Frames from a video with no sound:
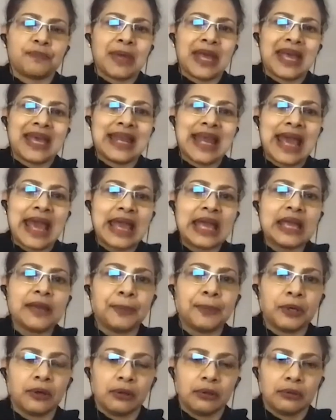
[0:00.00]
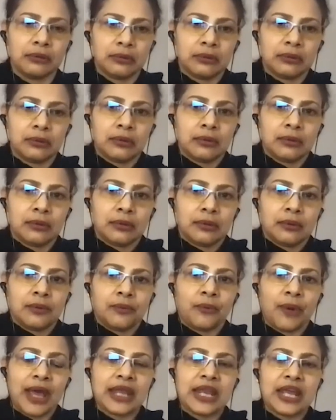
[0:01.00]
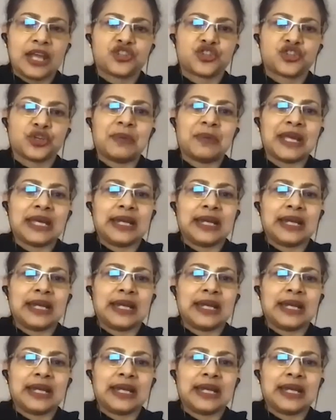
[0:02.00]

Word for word: enable right it should be an